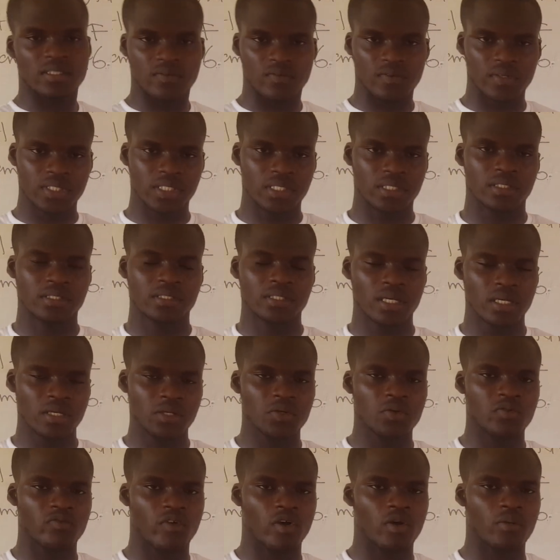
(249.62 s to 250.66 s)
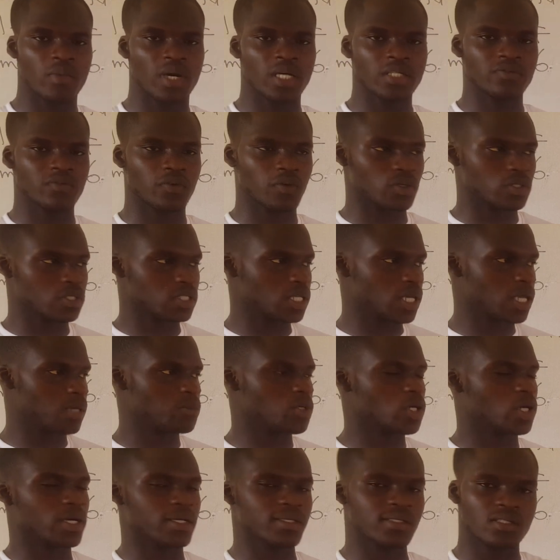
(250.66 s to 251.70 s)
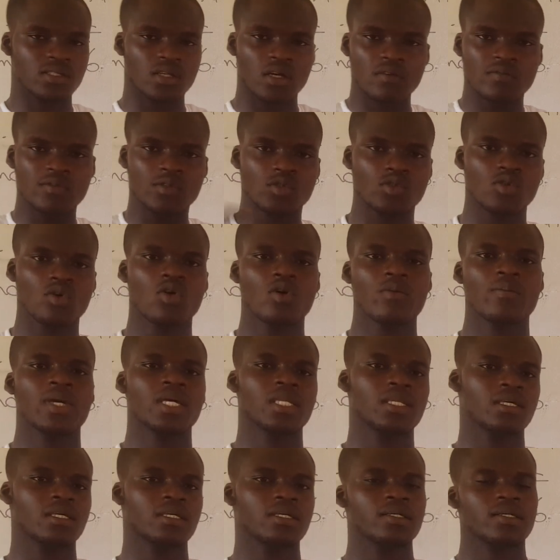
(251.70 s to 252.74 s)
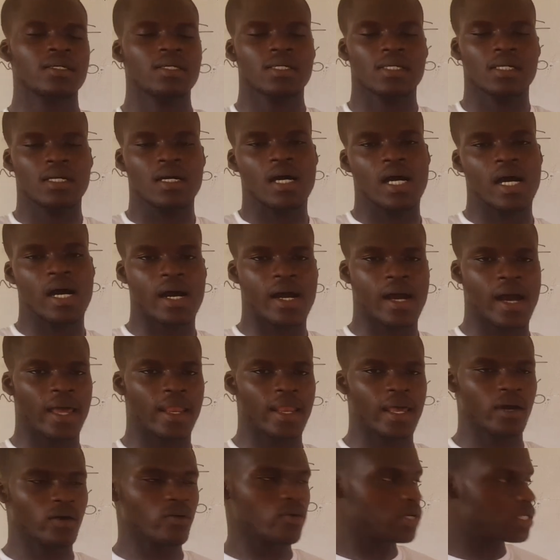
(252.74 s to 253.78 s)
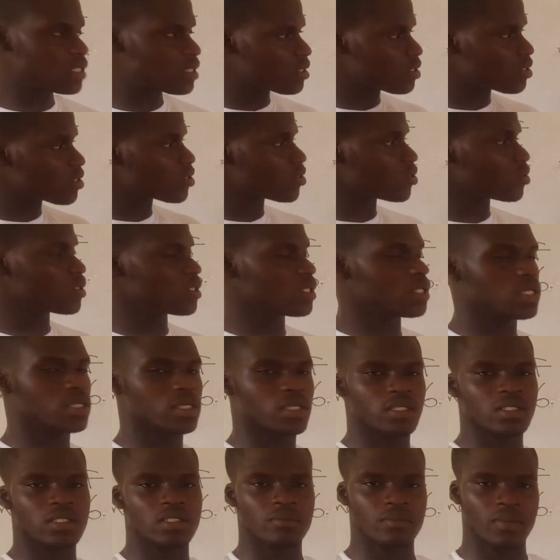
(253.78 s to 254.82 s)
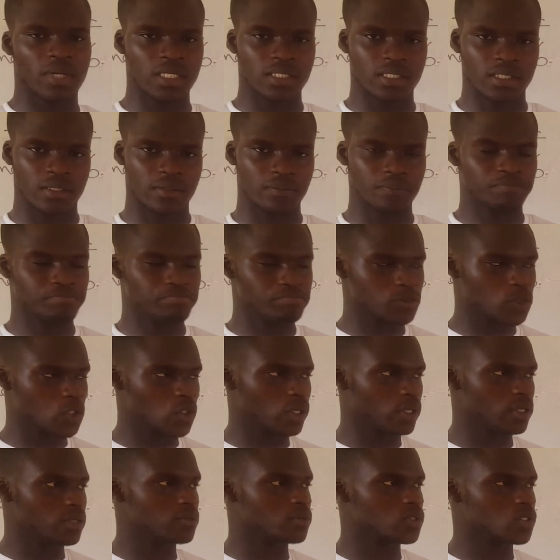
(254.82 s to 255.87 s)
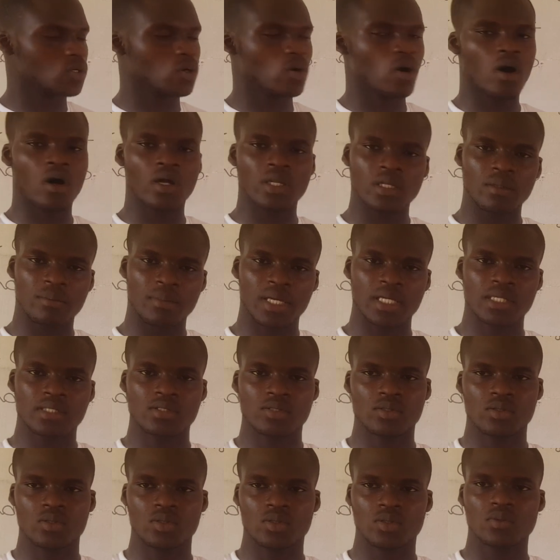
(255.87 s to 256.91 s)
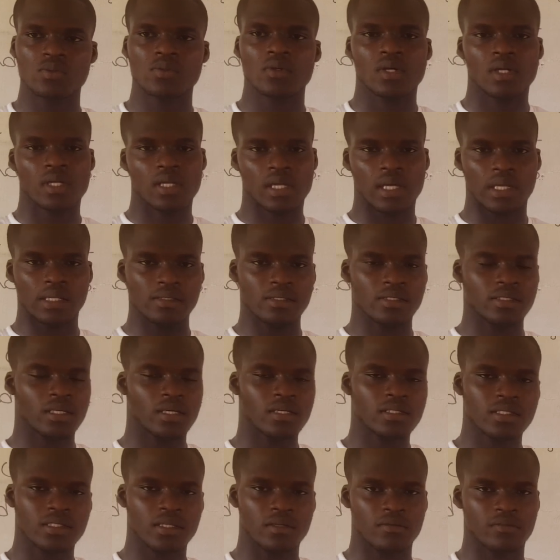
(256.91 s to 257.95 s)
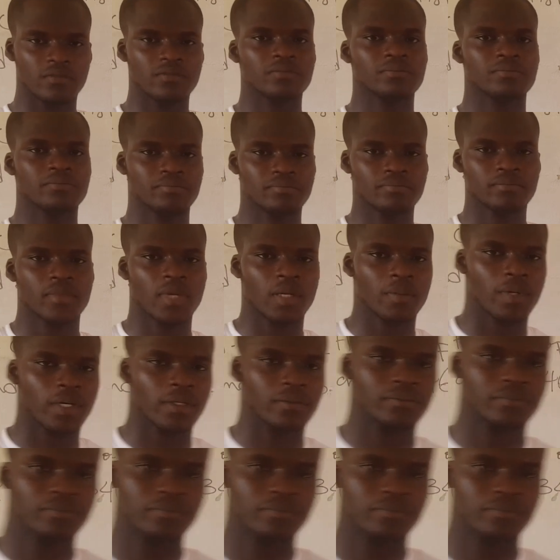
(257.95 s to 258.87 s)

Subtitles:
division. Thank you very much for your time. You can solve so many other questions using this method. Okay, so all the best to you and stay safe. Bye bye.